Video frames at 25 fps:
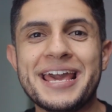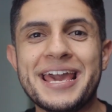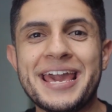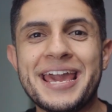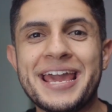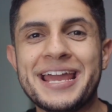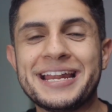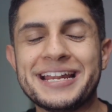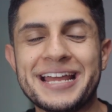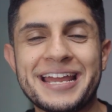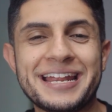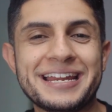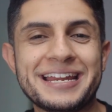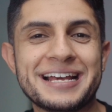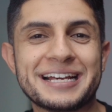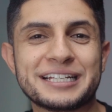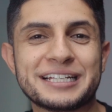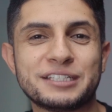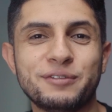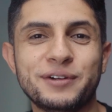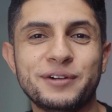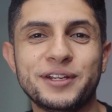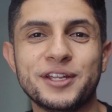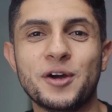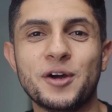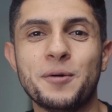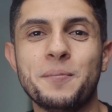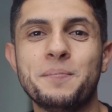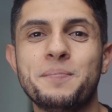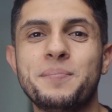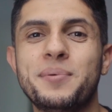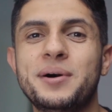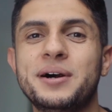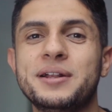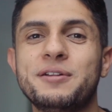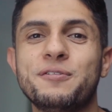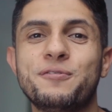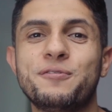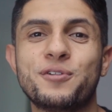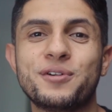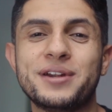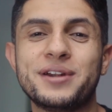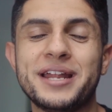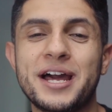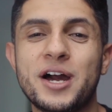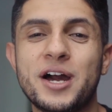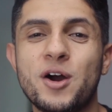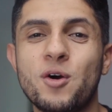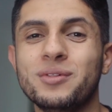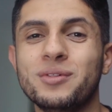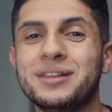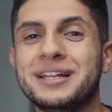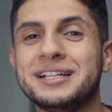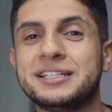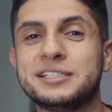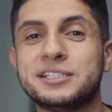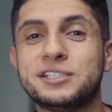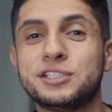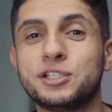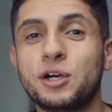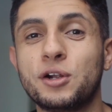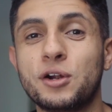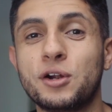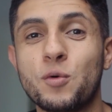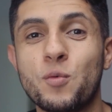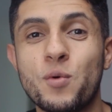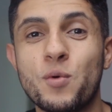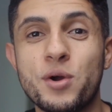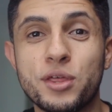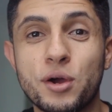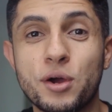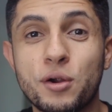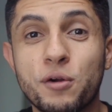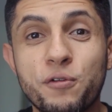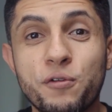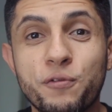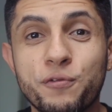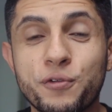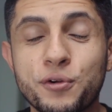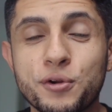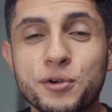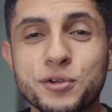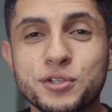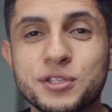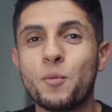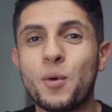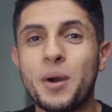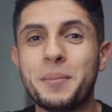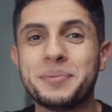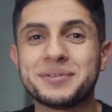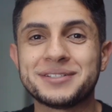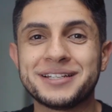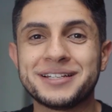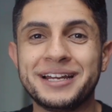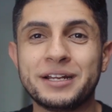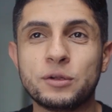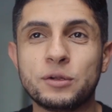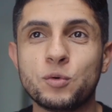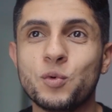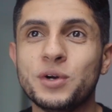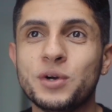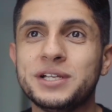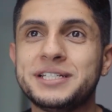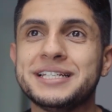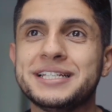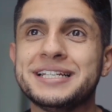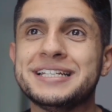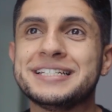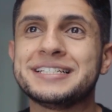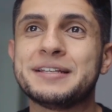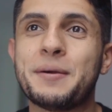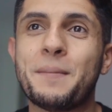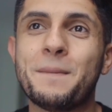in a next video. But for now, let's start with our first website, which is